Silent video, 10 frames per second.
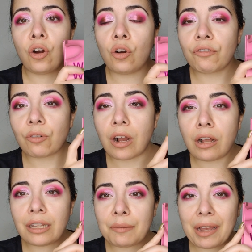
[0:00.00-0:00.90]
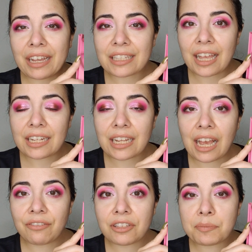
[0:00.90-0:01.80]
Overall, am I excited to
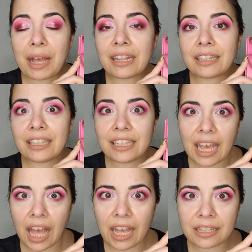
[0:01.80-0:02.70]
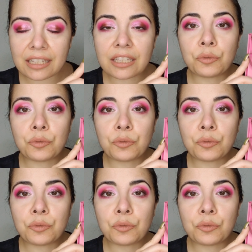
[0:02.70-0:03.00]
have this palette? Yes.